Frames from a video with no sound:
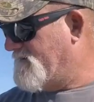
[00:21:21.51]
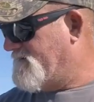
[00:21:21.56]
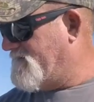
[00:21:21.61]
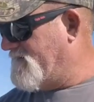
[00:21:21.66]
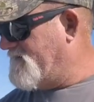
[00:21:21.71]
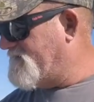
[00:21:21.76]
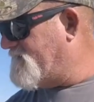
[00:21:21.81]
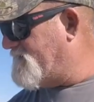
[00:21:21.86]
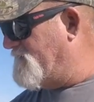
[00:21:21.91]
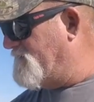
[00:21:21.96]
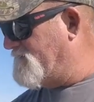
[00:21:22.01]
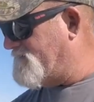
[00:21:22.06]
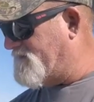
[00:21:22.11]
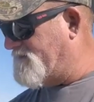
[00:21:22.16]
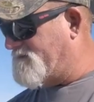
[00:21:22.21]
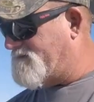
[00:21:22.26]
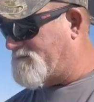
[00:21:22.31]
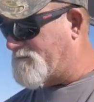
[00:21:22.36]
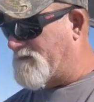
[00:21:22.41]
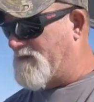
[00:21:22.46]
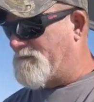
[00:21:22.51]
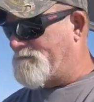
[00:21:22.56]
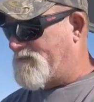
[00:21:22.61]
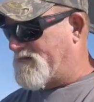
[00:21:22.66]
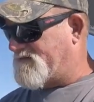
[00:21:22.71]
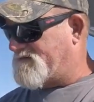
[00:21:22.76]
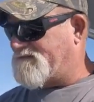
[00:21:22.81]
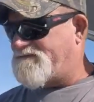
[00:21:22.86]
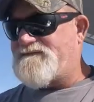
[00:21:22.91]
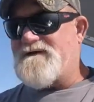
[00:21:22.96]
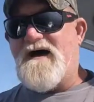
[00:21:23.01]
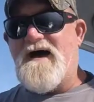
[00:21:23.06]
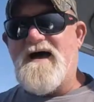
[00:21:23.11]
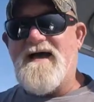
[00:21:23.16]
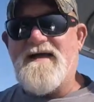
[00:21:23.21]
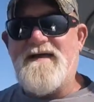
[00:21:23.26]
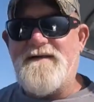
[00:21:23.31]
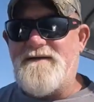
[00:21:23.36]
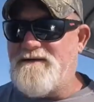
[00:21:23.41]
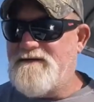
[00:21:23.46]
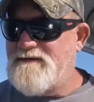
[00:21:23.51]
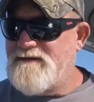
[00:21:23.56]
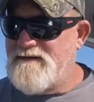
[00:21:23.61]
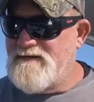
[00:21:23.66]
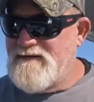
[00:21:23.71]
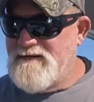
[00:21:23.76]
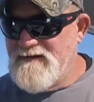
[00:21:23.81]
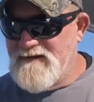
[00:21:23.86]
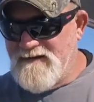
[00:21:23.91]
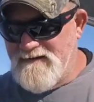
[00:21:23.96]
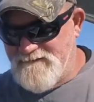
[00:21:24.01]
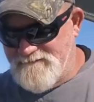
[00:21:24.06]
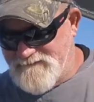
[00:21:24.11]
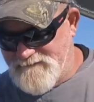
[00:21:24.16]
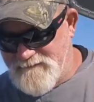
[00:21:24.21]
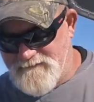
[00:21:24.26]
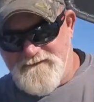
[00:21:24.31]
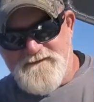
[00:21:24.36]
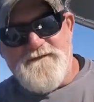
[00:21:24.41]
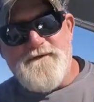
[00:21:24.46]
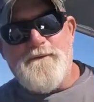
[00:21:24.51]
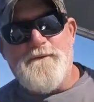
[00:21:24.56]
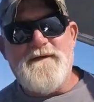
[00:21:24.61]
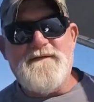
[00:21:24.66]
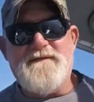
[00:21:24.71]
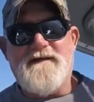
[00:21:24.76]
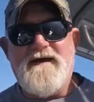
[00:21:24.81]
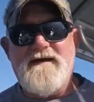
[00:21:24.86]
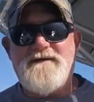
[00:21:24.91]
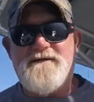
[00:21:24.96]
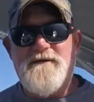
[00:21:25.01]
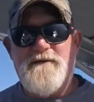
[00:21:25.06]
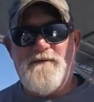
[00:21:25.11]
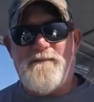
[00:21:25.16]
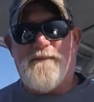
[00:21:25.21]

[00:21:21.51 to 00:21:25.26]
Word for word: just using shrimp is fine if they're chewing like no